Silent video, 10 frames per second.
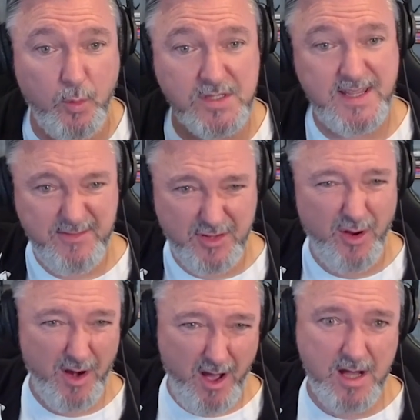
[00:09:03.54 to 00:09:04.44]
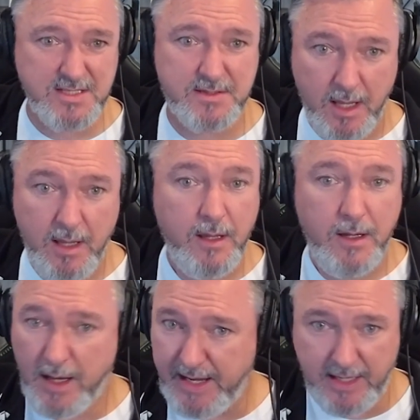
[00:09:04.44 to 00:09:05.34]
the ones that have to go and ask
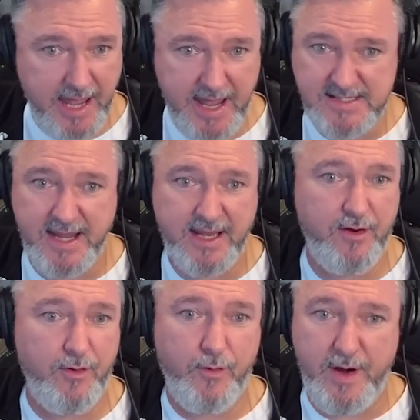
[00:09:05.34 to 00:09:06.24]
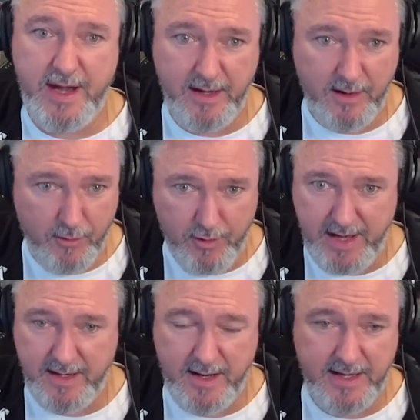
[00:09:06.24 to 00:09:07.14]
a caretaker or
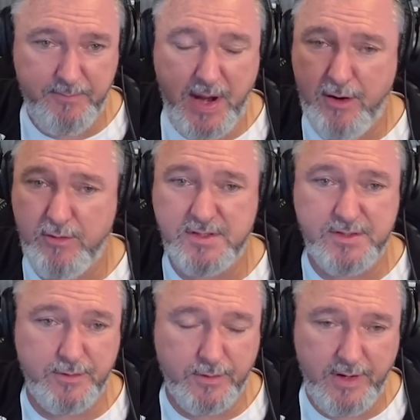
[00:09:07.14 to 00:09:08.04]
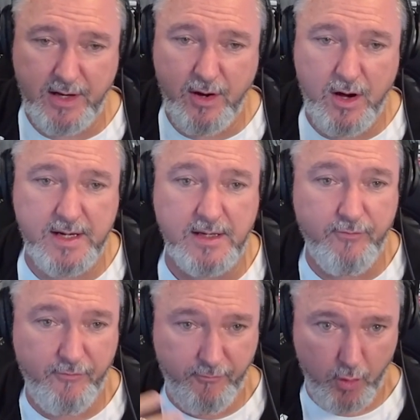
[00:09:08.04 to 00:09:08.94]
a parent or a guardian
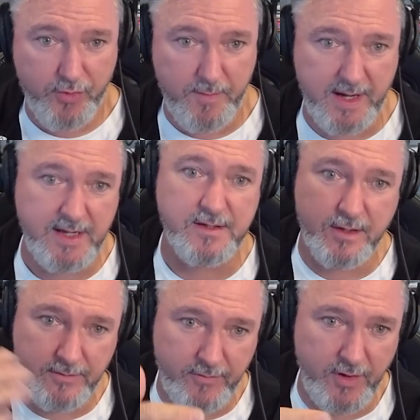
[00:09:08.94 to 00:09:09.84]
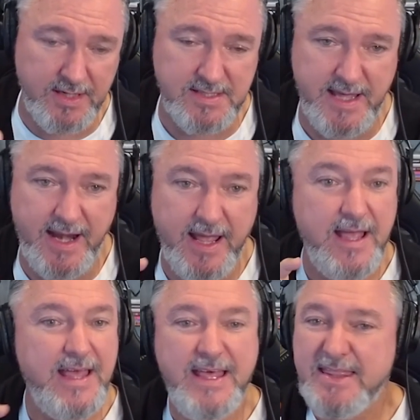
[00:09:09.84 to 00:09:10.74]
for the money to convert into that?
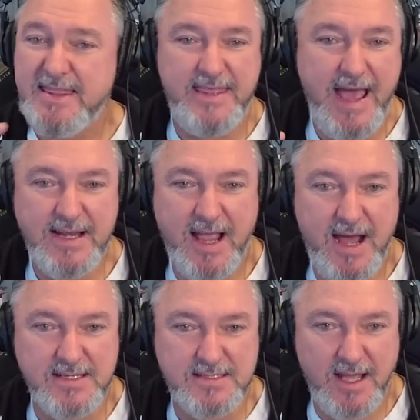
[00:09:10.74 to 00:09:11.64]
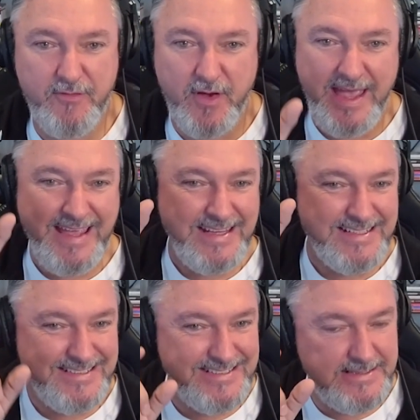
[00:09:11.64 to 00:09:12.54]
That kind of stuff
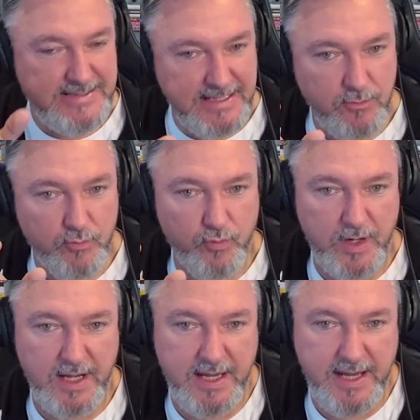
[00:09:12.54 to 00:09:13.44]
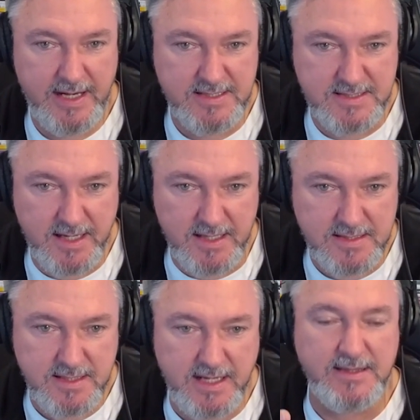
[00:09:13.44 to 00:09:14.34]
didn't really
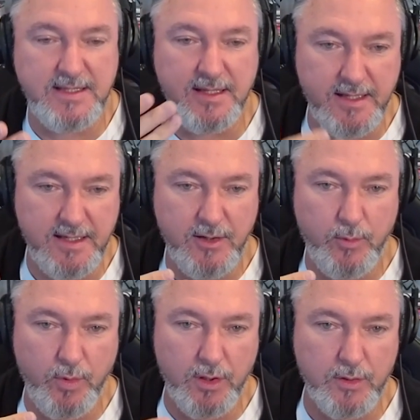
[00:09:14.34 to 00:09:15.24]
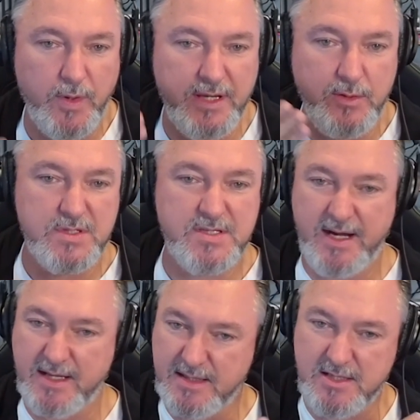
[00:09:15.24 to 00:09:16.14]
exist in the linear world when you were
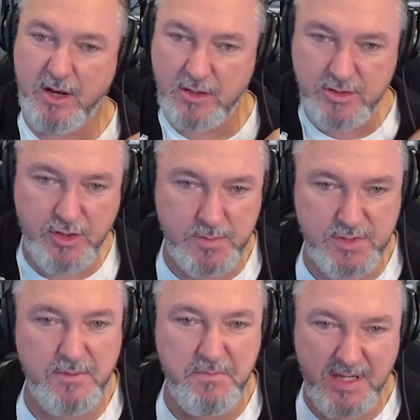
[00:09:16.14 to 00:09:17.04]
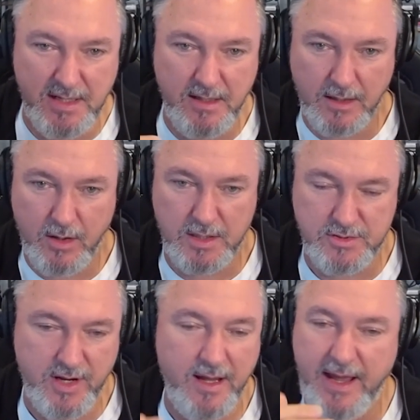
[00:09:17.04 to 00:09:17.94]
signing these long-term sort of media
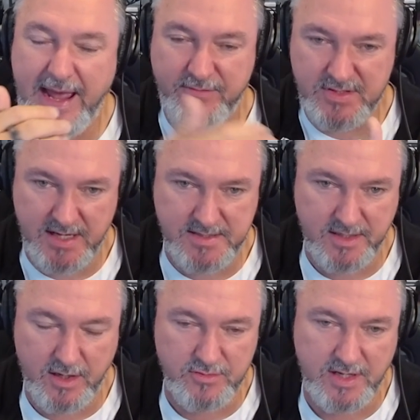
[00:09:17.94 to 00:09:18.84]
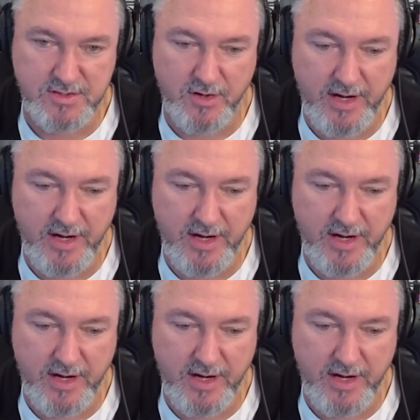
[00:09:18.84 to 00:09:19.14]
advertising contracts.